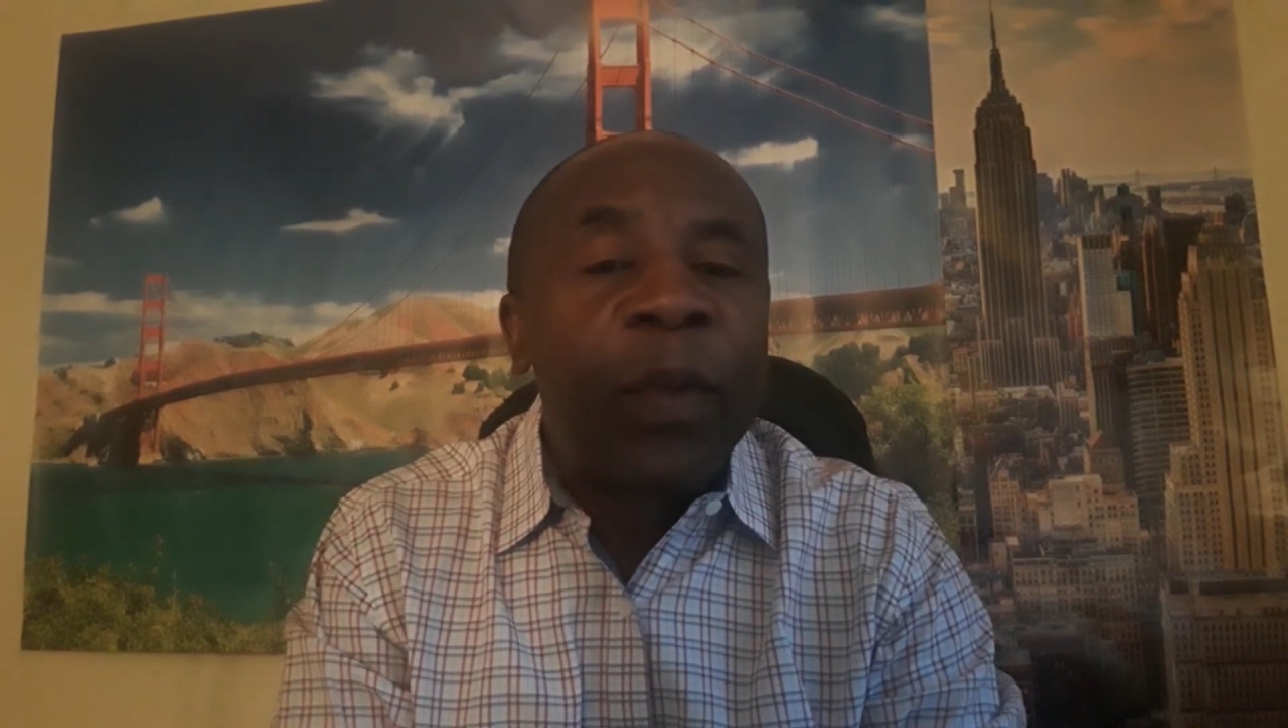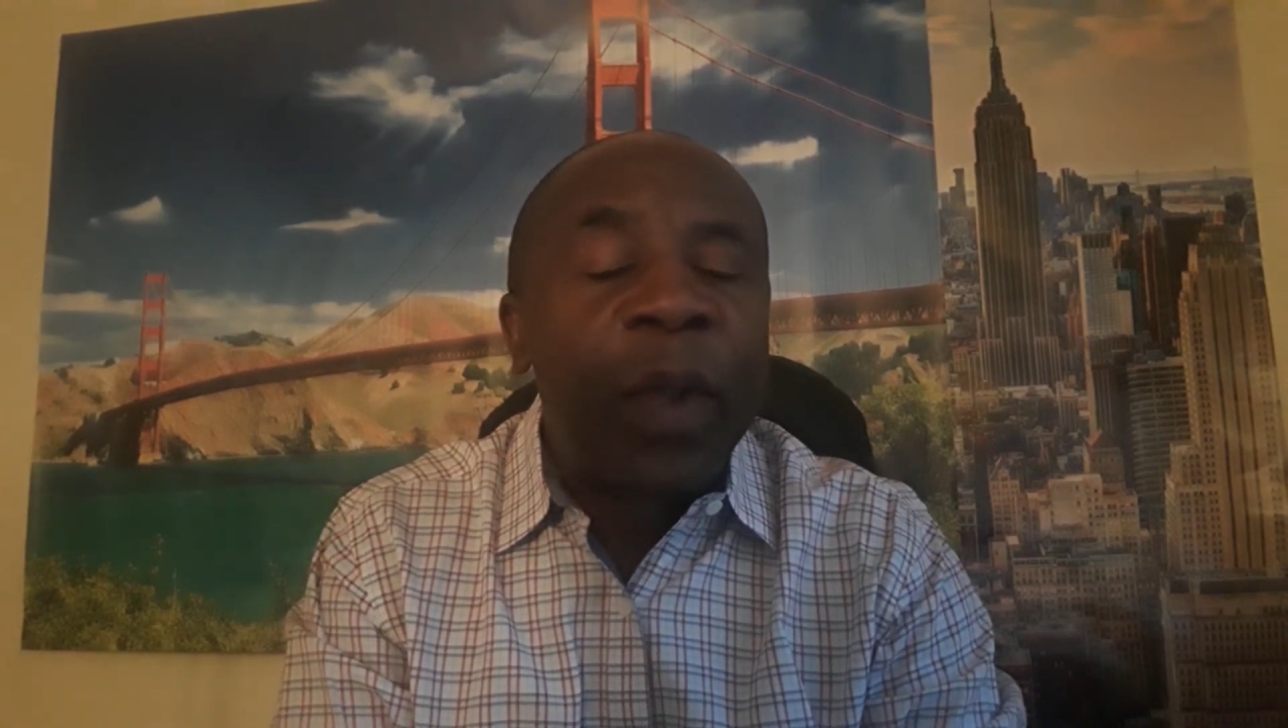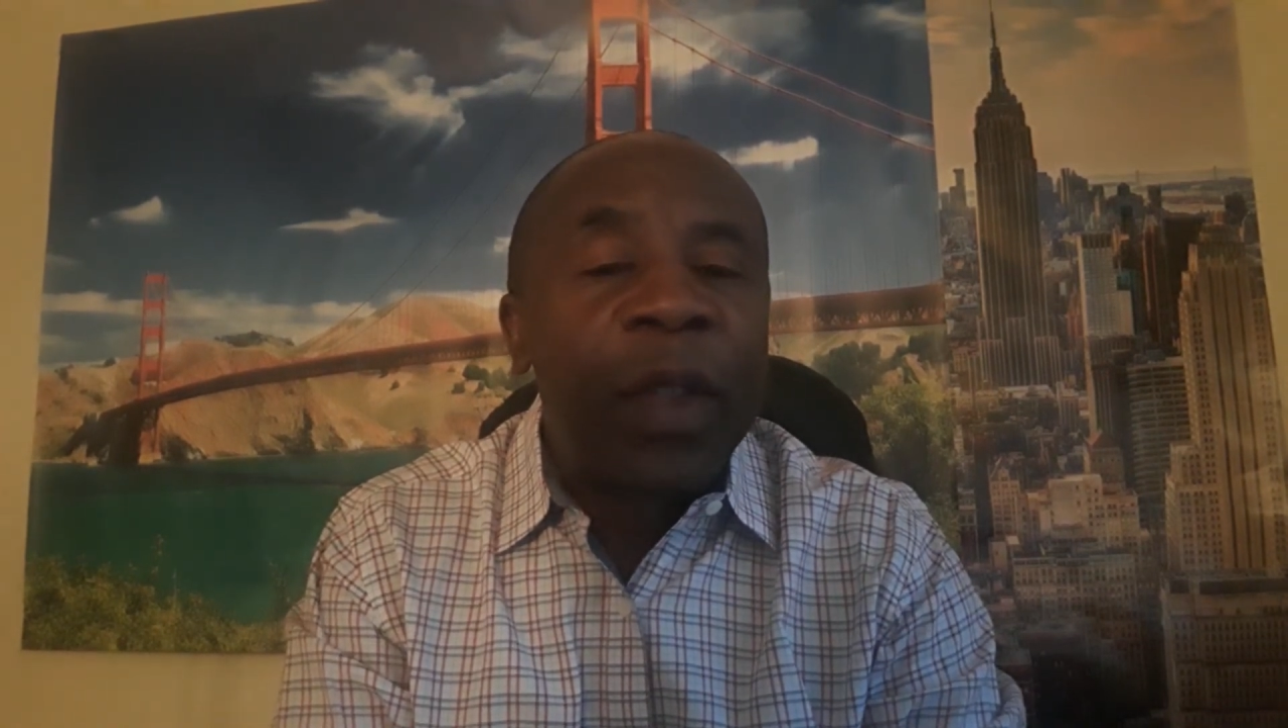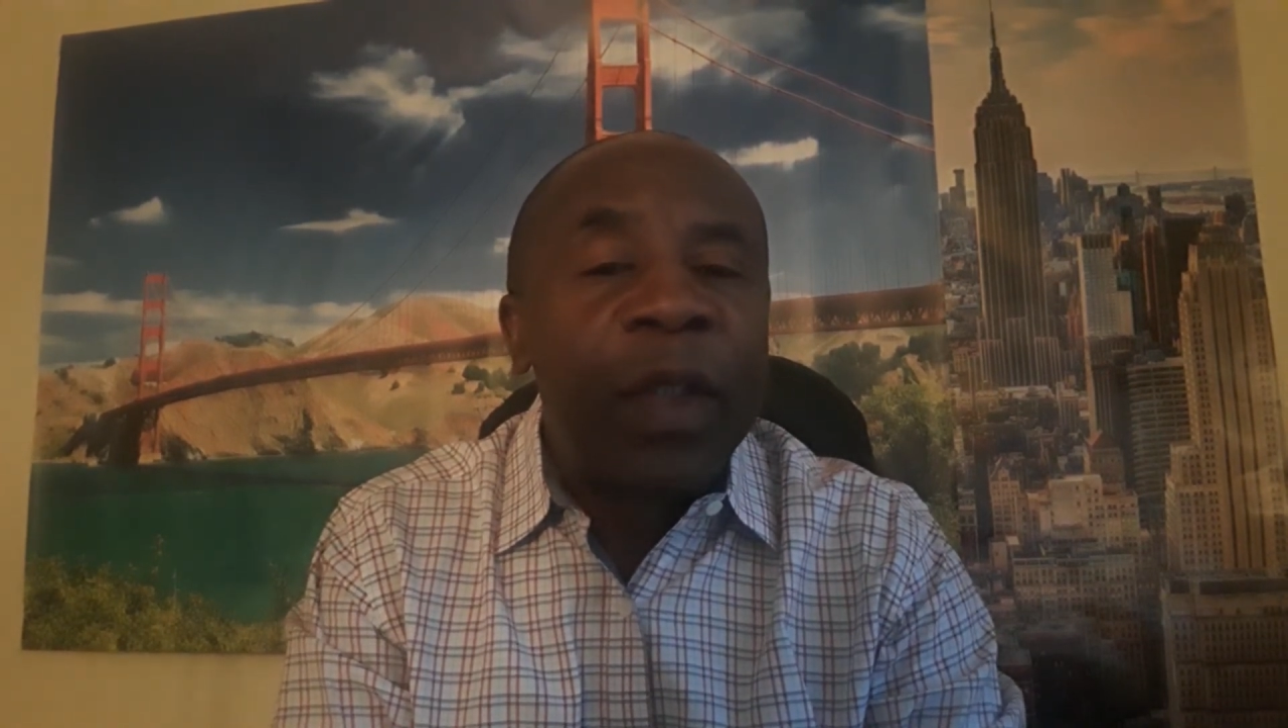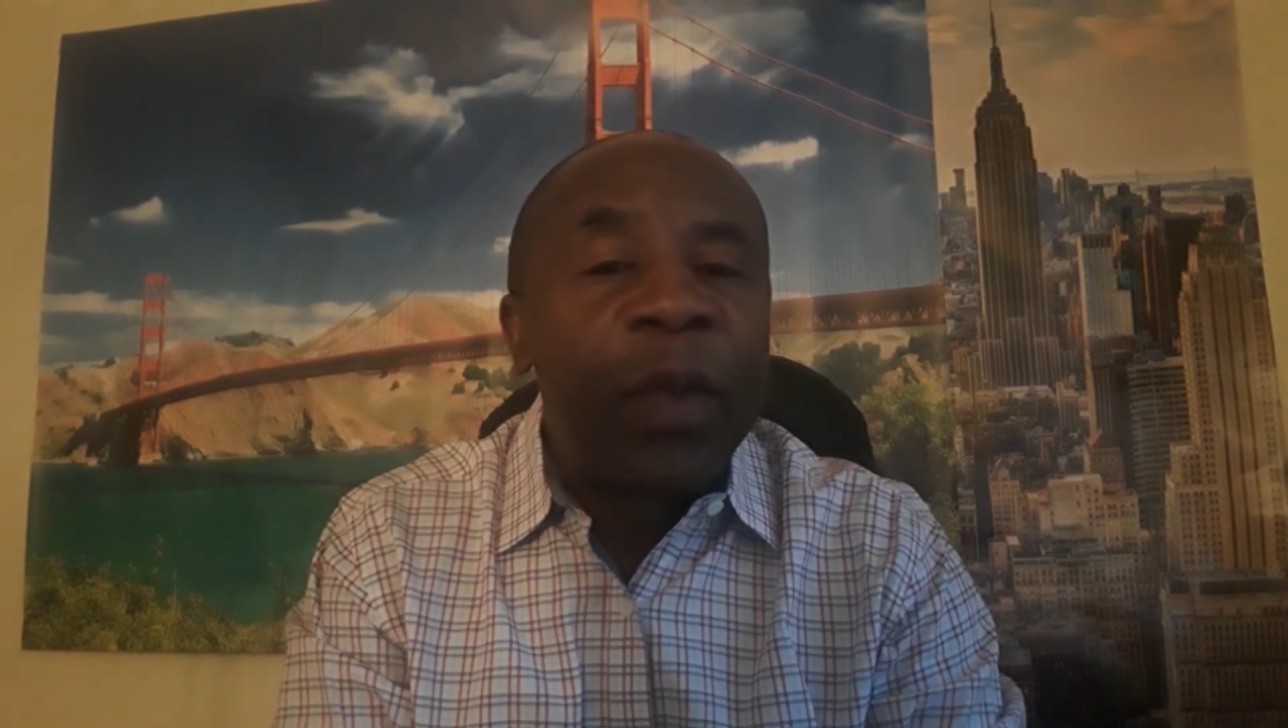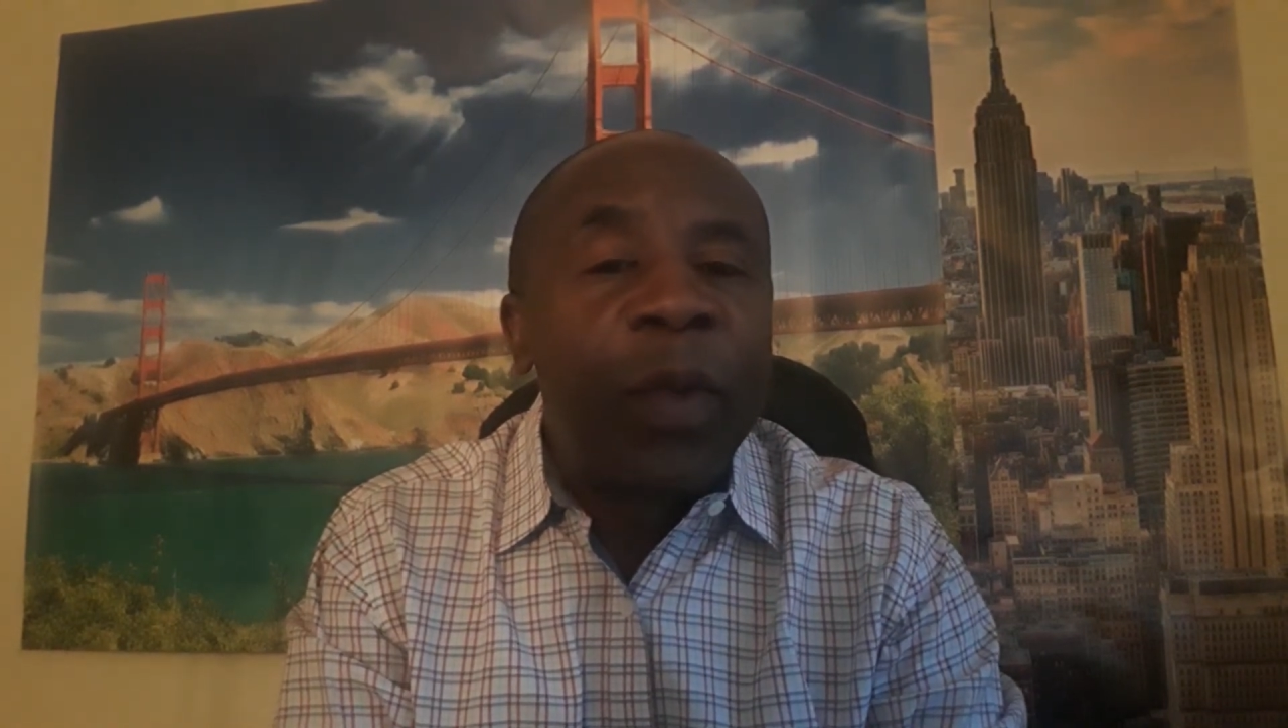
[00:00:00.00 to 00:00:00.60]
what is